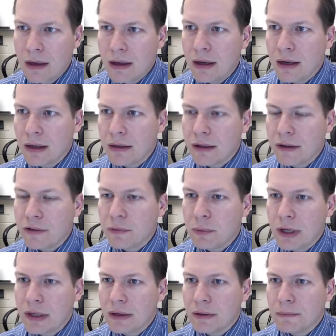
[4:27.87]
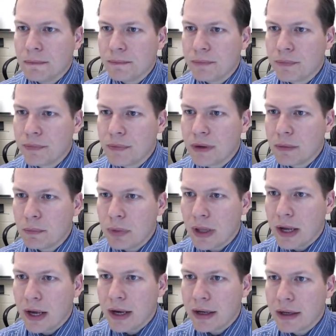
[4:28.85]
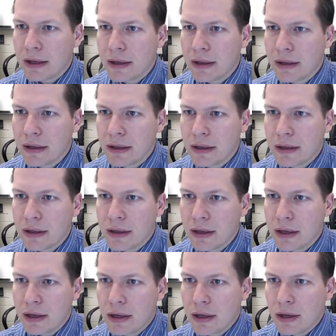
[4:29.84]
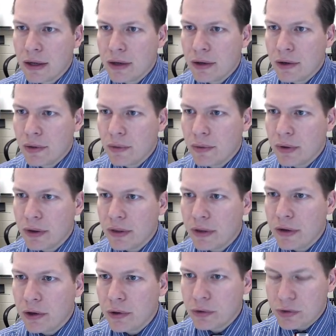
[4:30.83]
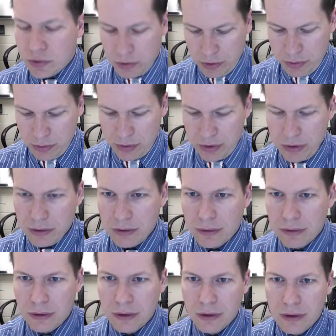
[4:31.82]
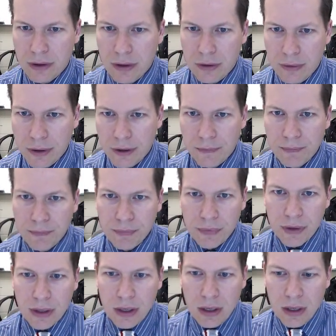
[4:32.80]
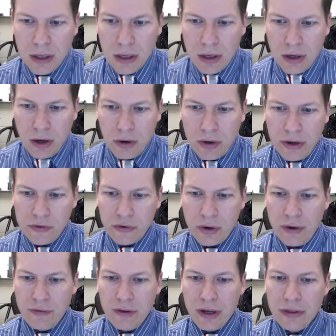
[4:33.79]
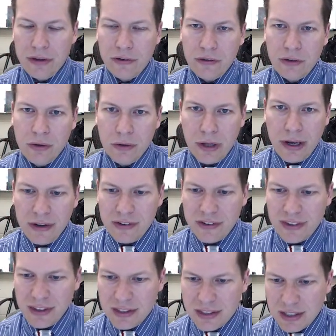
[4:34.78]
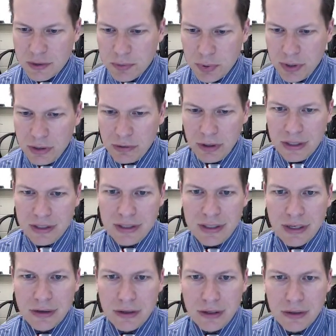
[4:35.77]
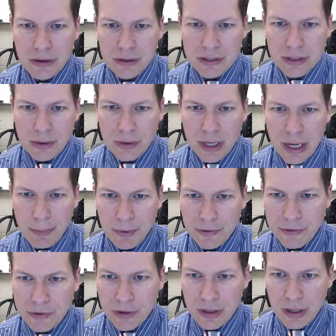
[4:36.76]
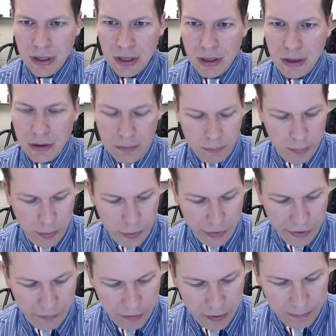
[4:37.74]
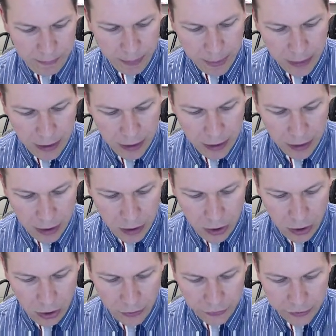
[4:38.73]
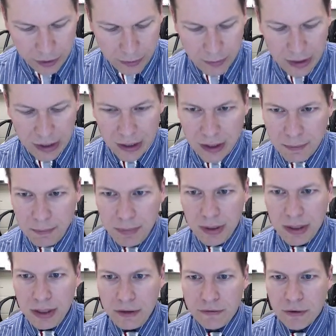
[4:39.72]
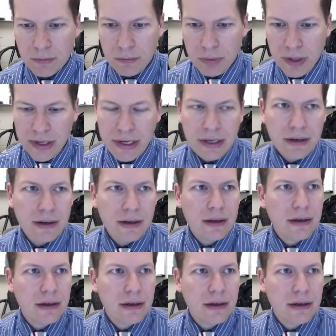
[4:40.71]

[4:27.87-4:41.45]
And let's make them black with no stroke. There we go. Okay, so now I've got these two lines. This gets pretty crazy down here. Let's see what happens. Both of them. Alt Command B for blend.